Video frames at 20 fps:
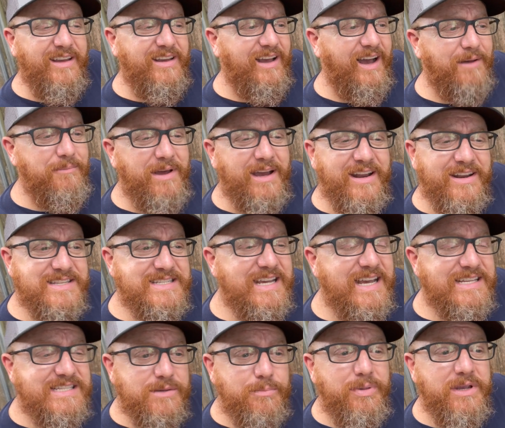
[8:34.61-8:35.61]
I'm not going to say
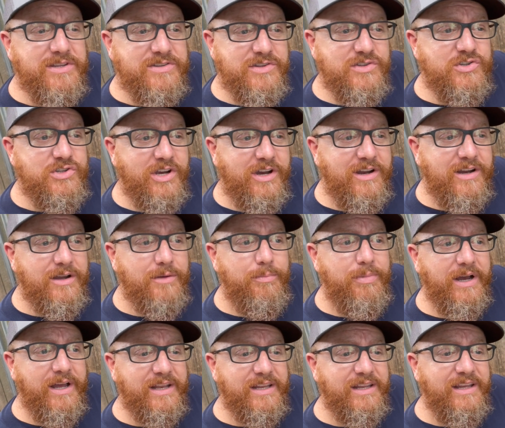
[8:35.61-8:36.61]
it's a piece of junk,
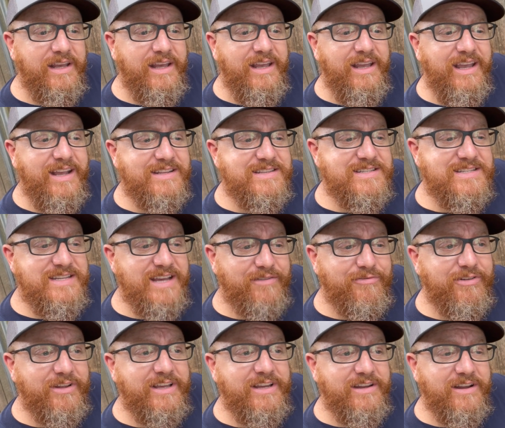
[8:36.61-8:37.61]
but it's
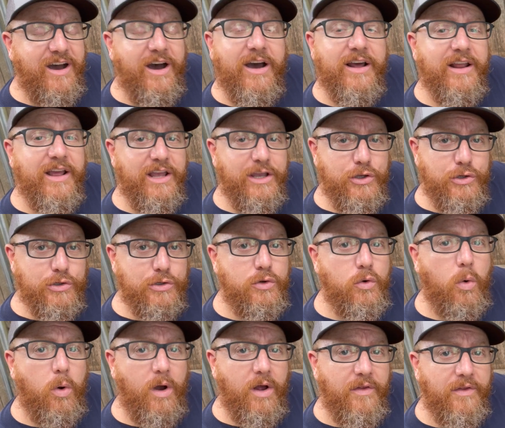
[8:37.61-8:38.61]
definitely not a good
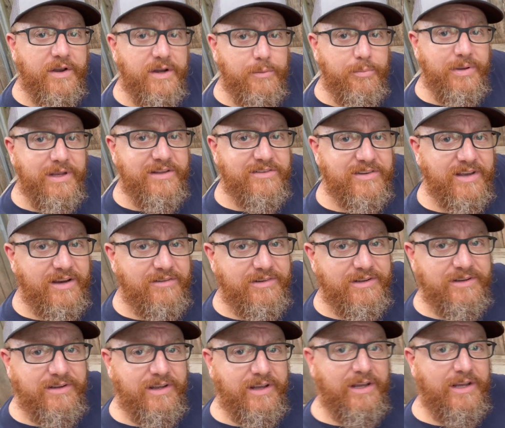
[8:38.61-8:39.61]
quality pizza
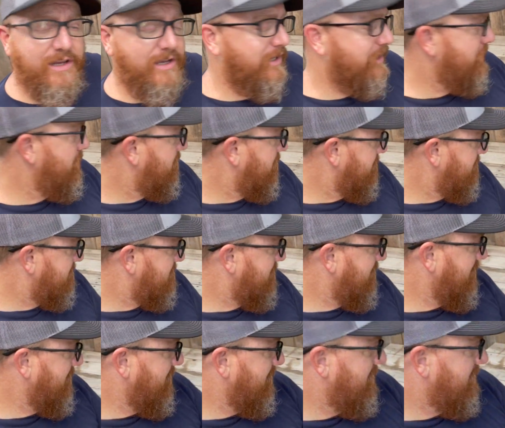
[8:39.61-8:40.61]
oven. You can
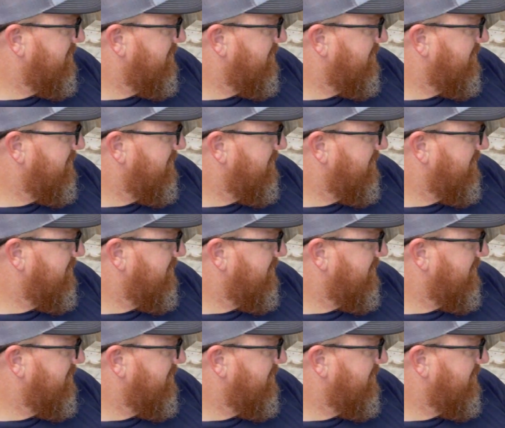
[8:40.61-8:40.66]
see